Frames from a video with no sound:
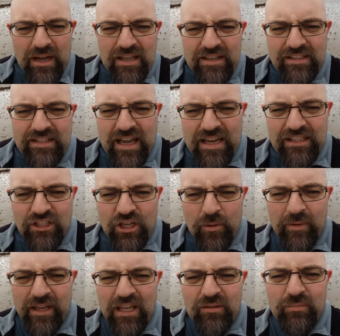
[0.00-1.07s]
by the tide
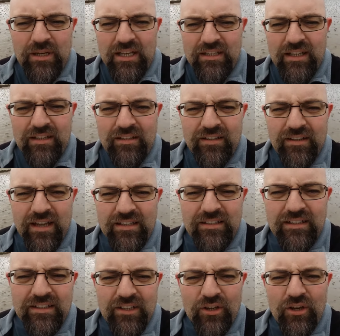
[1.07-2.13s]
coming in. But I
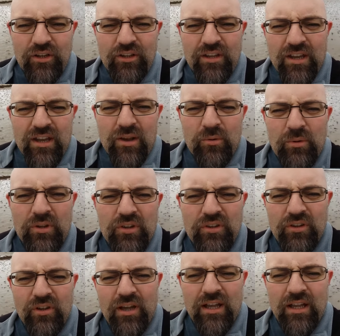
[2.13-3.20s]
did get out
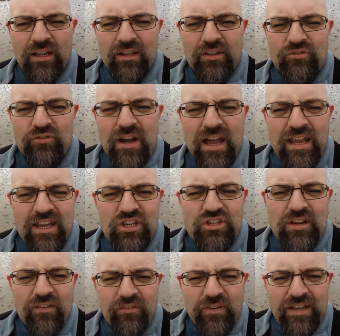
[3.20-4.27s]
with
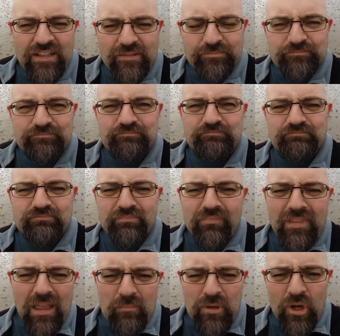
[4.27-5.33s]
dryish feet.
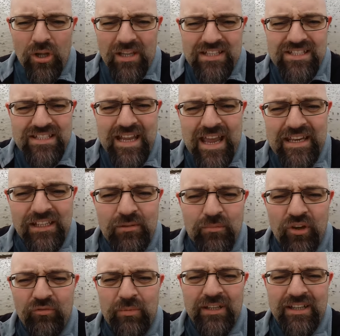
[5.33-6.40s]
But all this tidal
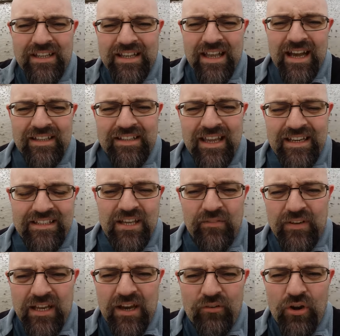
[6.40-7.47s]
movement and the
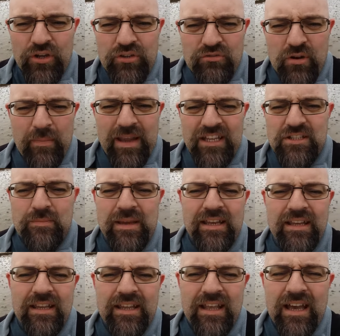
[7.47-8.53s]
activity around it reminds
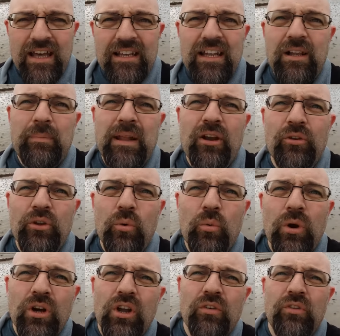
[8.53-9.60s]
me a little bit on the
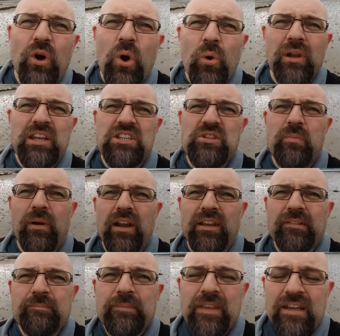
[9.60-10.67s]
work of the Holy
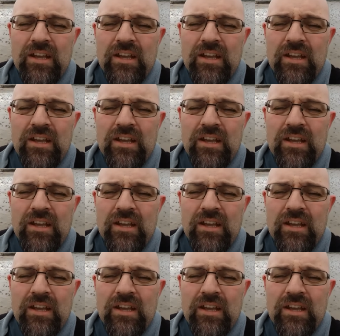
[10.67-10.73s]
Spirit.